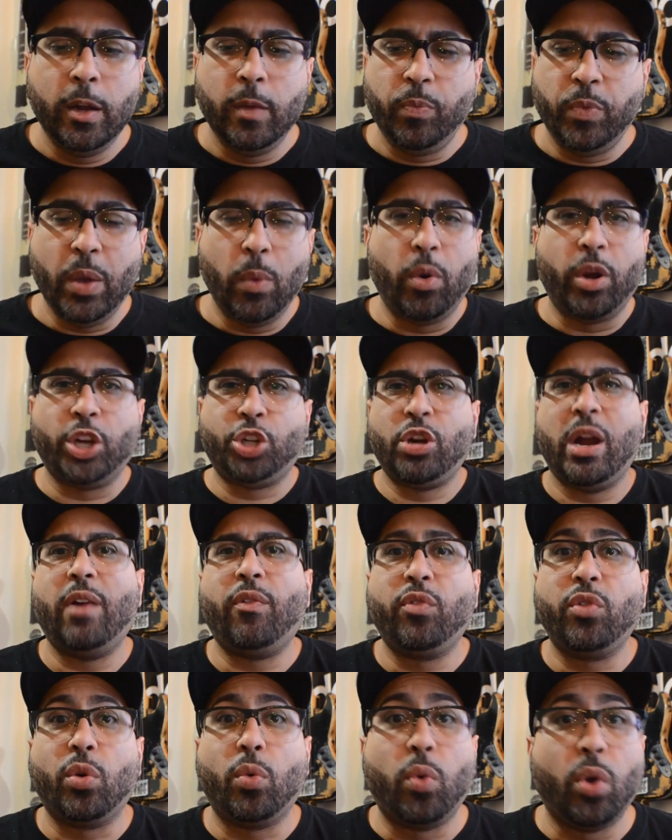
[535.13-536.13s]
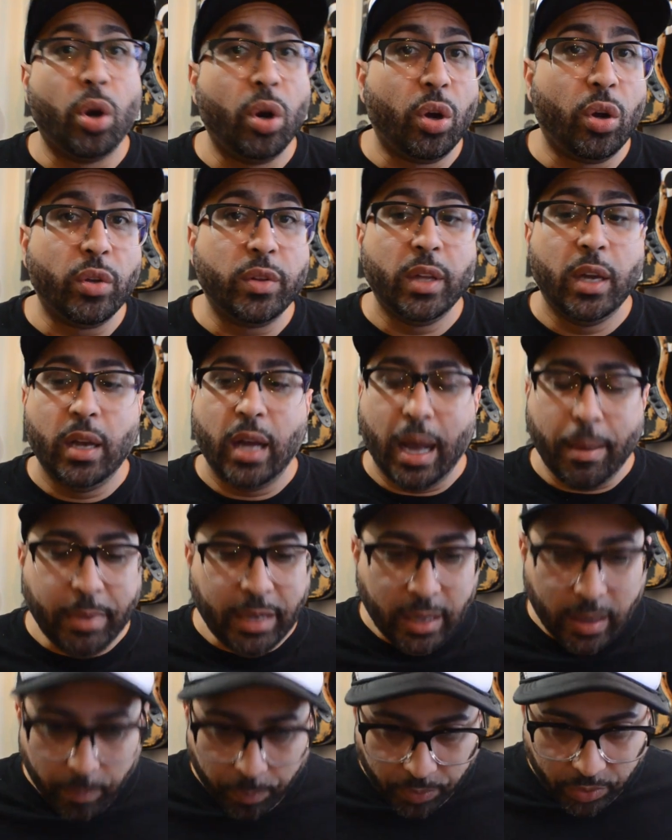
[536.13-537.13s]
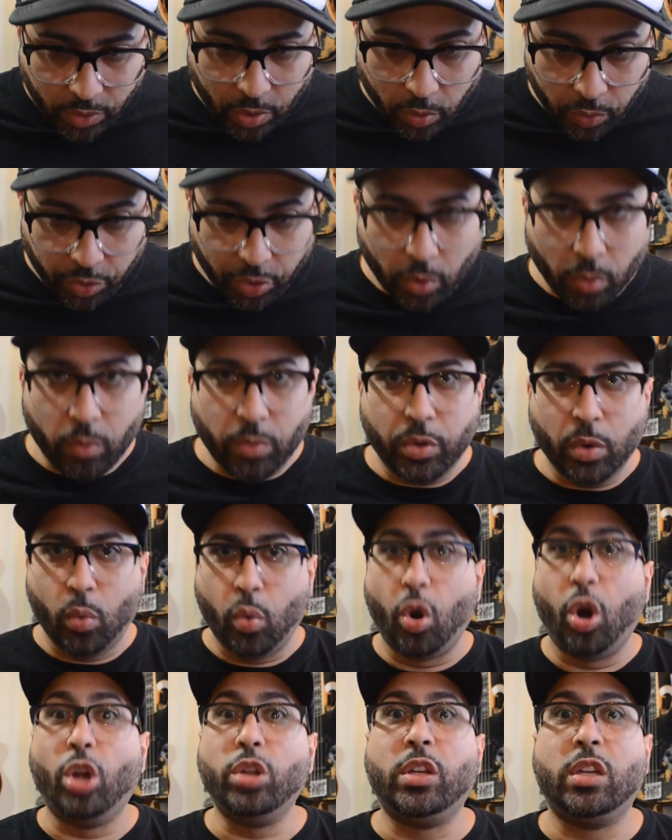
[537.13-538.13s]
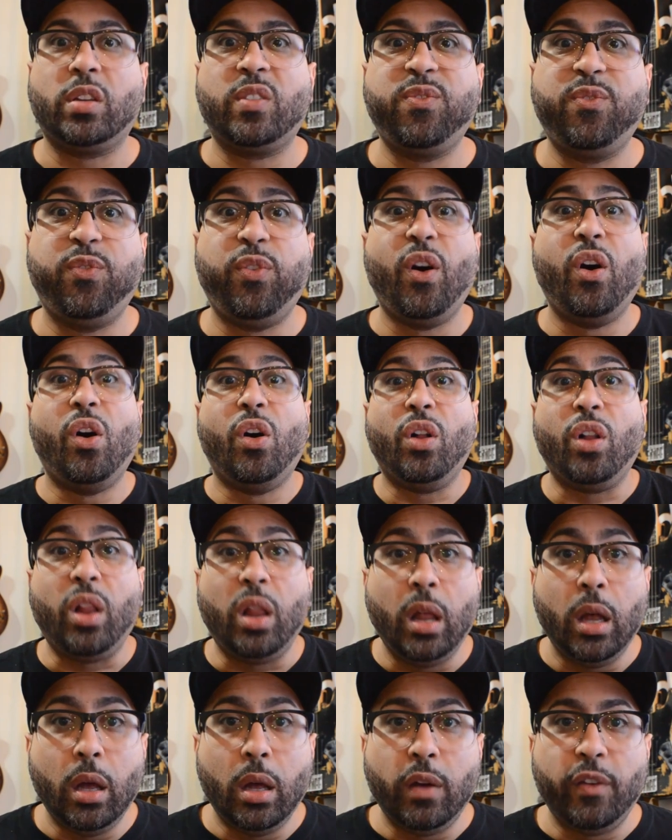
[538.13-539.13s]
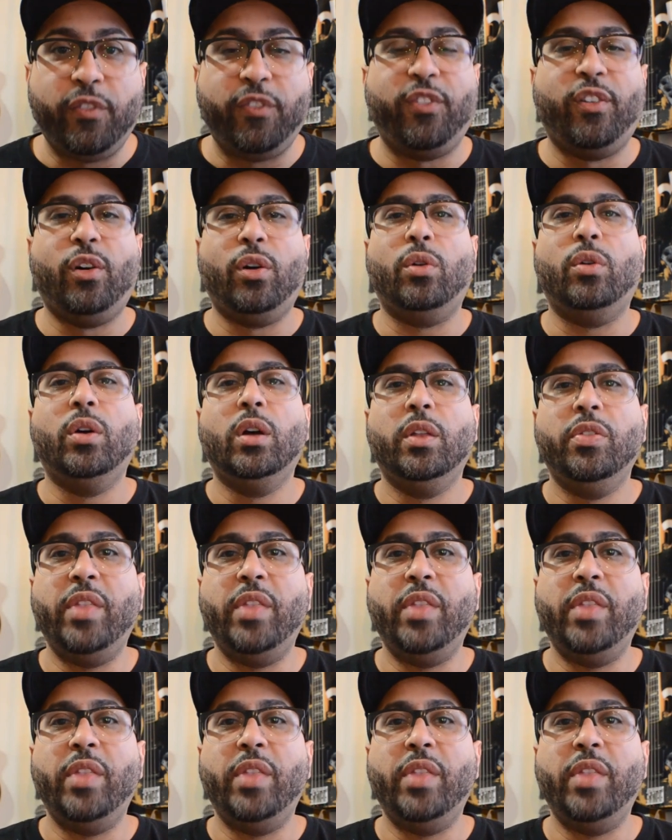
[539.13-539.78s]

They want to travel the world. I mean, the world is full.